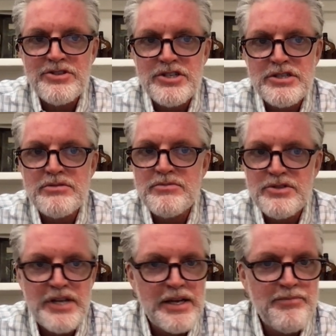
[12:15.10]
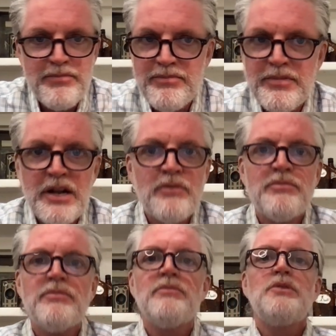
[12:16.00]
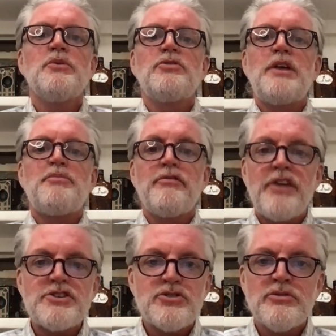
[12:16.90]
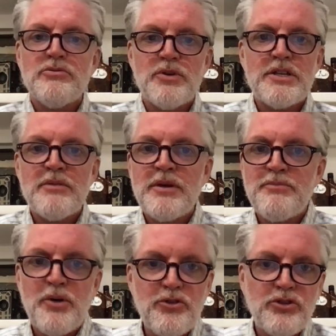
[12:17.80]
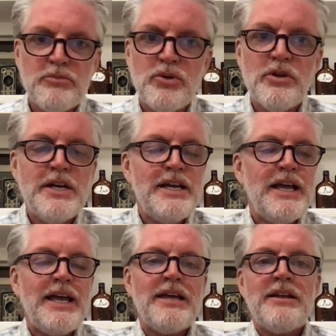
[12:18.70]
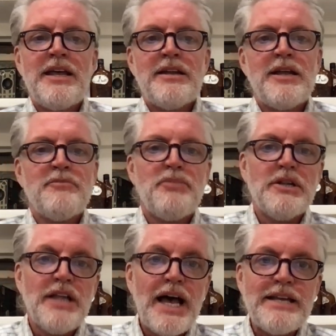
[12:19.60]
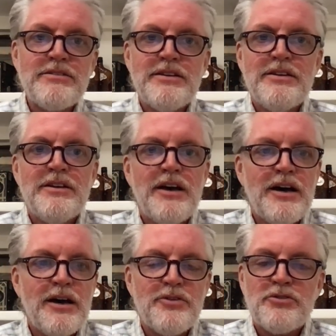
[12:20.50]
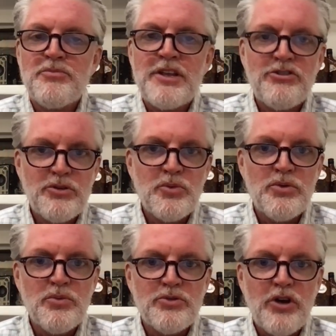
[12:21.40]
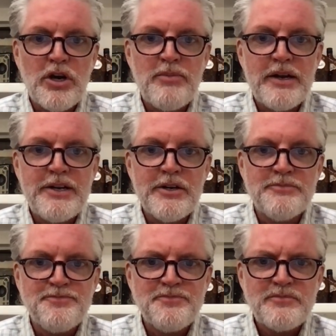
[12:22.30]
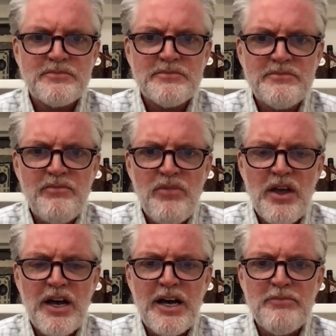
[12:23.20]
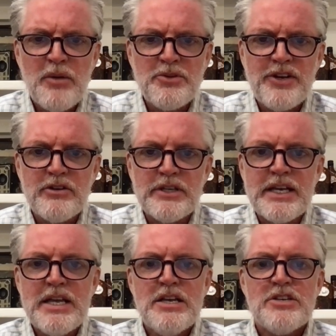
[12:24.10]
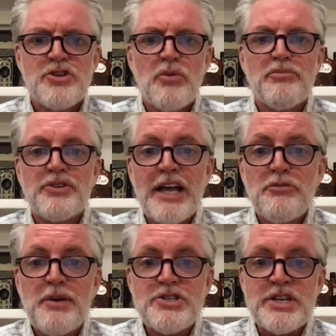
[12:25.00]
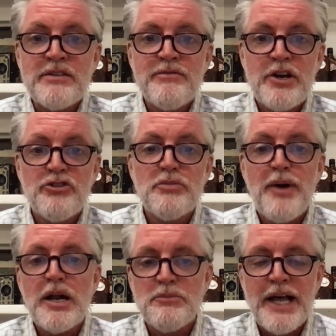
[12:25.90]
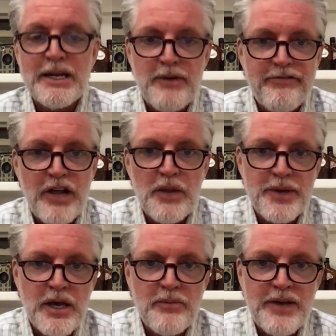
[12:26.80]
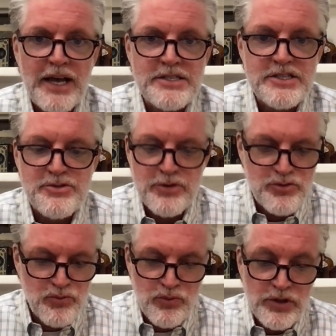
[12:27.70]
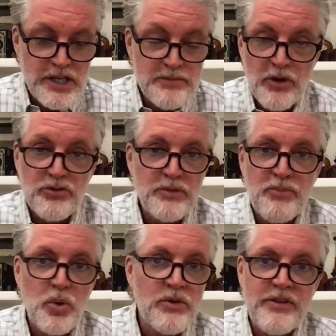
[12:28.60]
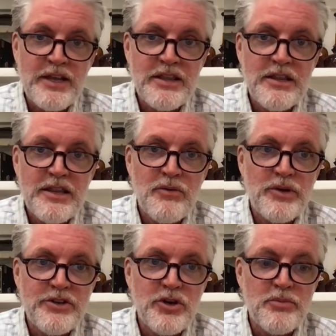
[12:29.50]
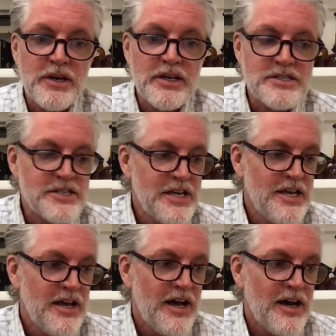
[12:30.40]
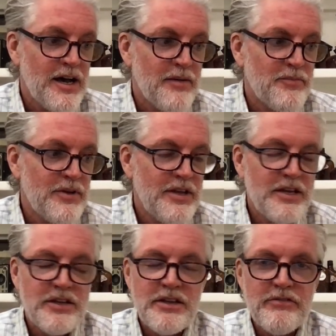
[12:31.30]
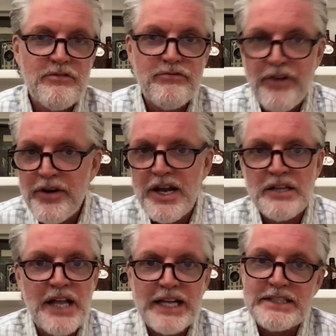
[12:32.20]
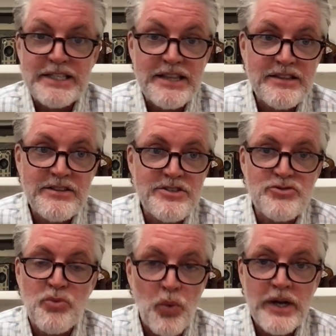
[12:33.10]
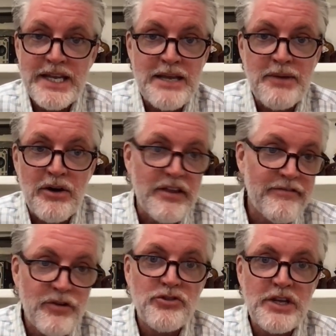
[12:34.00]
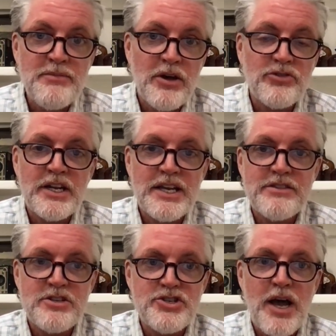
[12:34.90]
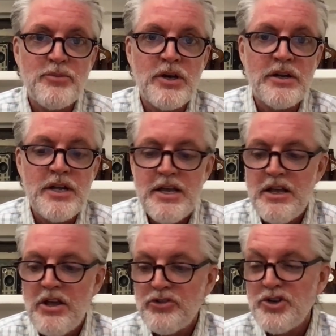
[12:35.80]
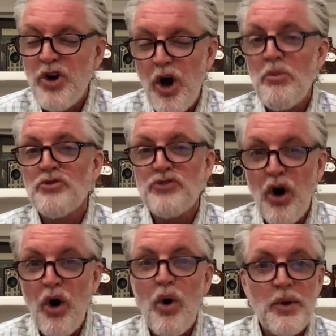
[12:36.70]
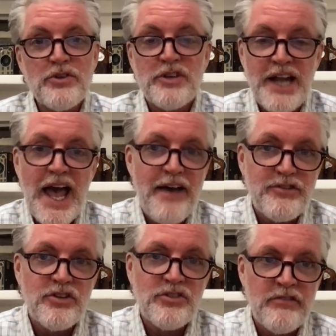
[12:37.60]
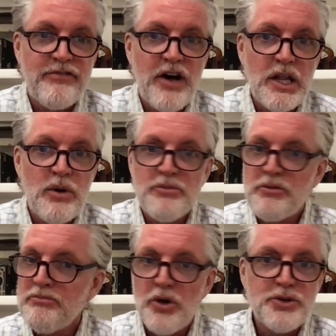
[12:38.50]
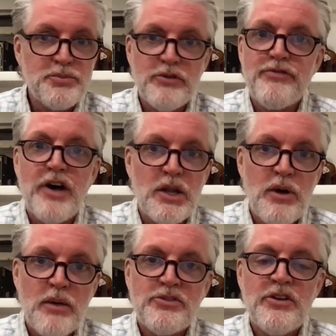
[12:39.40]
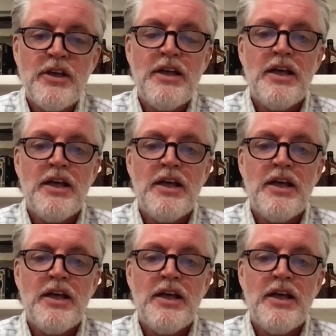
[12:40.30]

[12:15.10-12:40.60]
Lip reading: Just stay, you want to stay professional with them and personable and polite. Some things that we'll talk about here momentarily. So besides pitching, here's the bottom line about following up, guys. It's really the most important thing that we do, because it's very unlikely that just one email, that first email, is going to get the job done. So you're almost always going to have to send follow-ups, multiple follow-ups.